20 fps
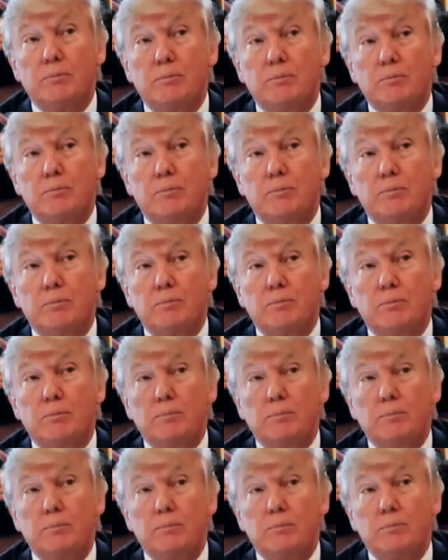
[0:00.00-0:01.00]

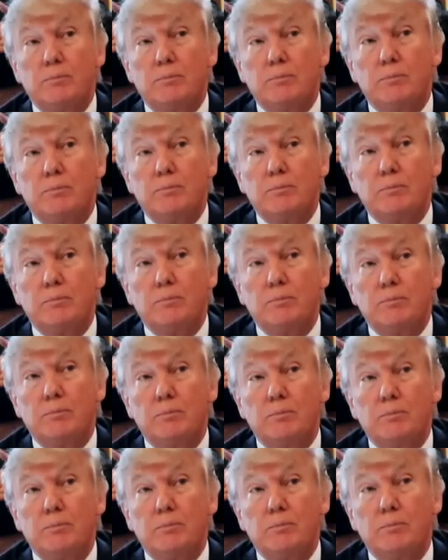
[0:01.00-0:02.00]

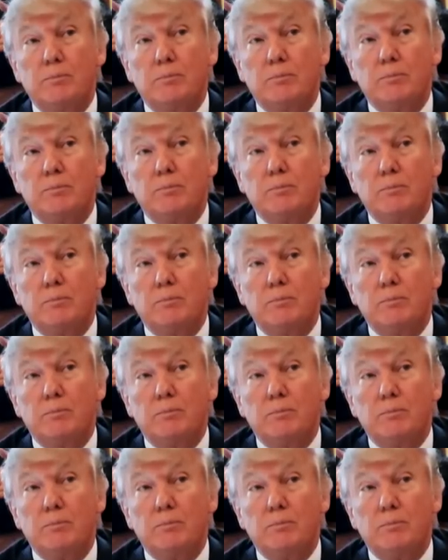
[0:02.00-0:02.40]
No words are spoken by the person on screen.